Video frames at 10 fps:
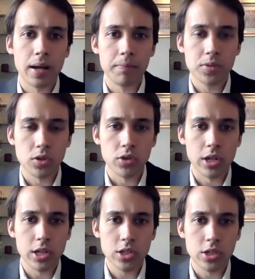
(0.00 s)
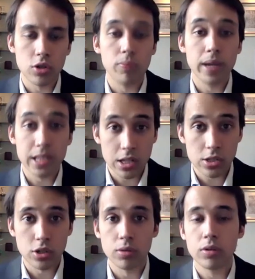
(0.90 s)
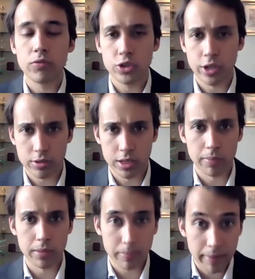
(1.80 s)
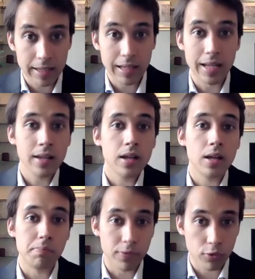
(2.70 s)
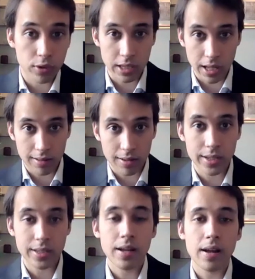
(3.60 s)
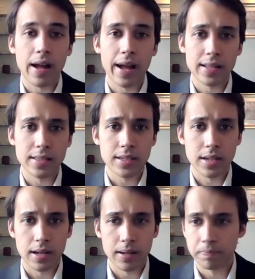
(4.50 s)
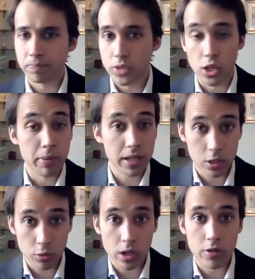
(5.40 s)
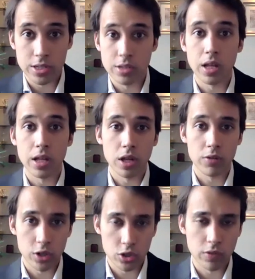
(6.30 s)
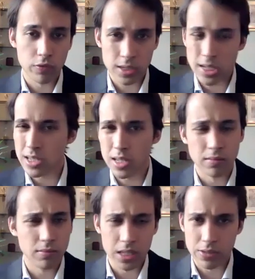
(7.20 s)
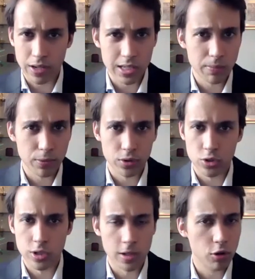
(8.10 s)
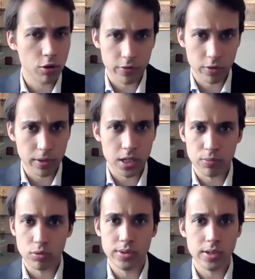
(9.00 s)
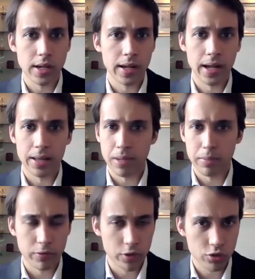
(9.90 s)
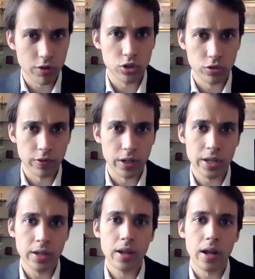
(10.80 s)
um, so you need to, you may need to reach out to them independently before the deadline, and um, you know, make inquiries and, and, and register for the test. And it's fairly simple. You just need a copy of your passport uh, and maybe a registration fee.